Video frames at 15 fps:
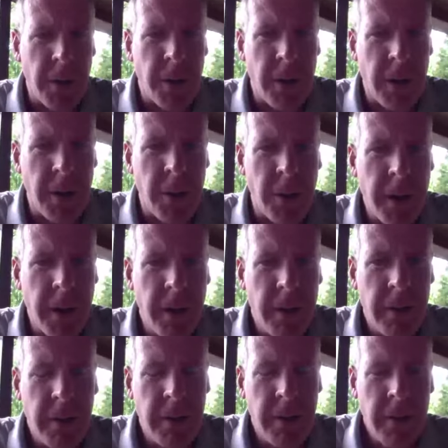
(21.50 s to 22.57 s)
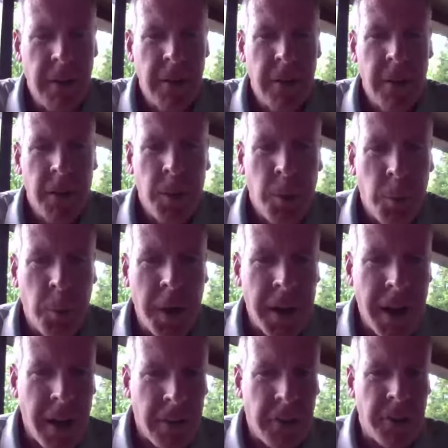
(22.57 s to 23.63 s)
Illinois, way
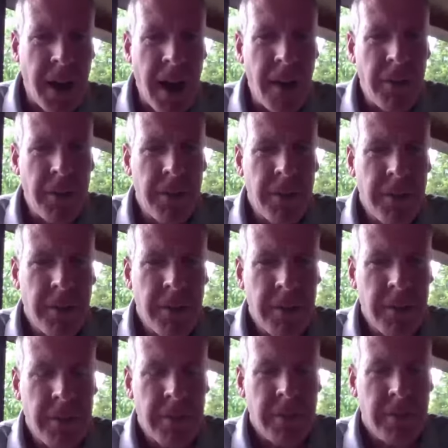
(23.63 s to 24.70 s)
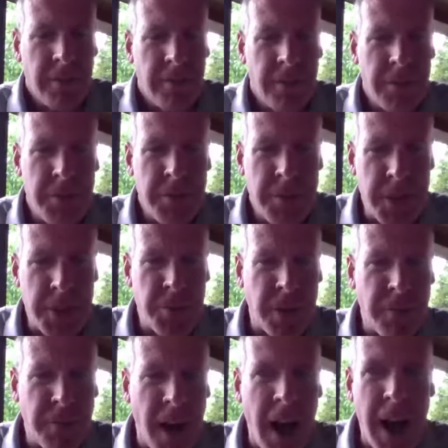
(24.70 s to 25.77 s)
down south, District
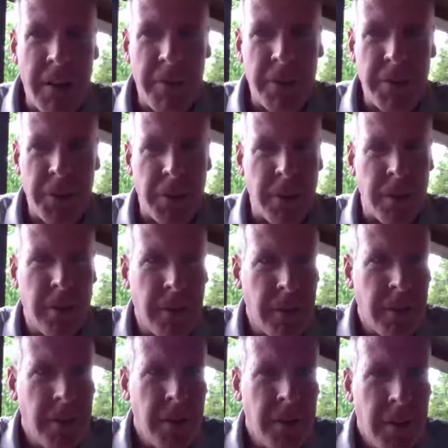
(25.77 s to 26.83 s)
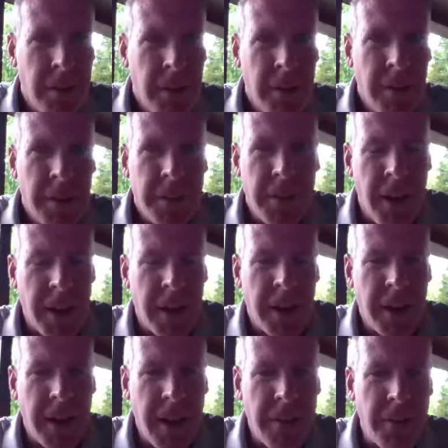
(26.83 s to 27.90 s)
5 if you're talking
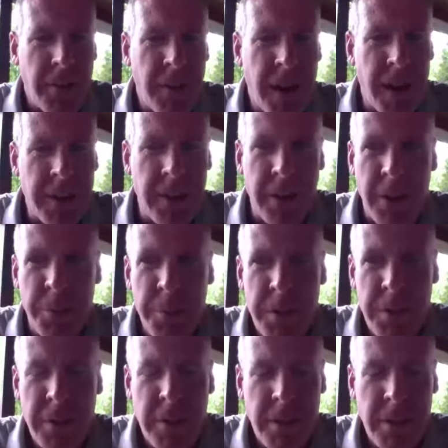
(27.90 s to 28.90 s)
in FFA terms.